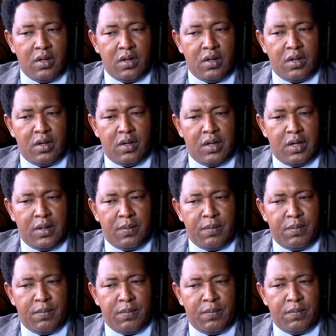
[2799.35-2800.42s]

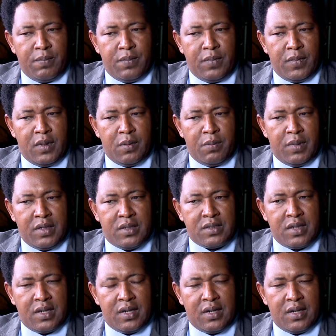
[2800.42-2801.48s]
But
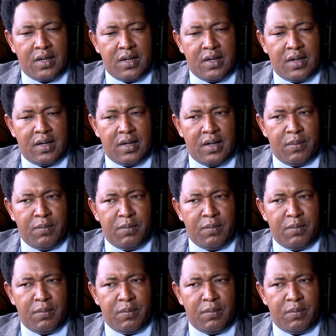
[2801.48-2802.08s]
I